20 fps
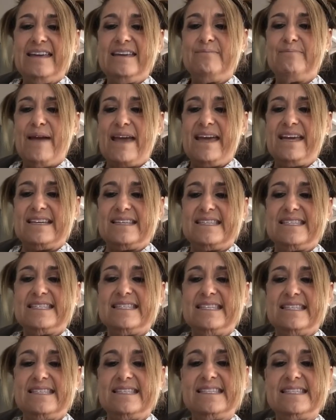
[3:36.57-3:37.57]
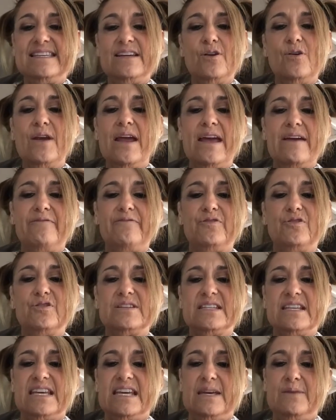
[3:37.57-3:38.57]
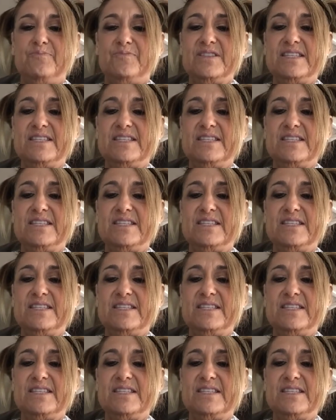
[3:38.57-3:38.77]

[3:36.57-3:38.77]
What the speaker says: make a sincere effort to keep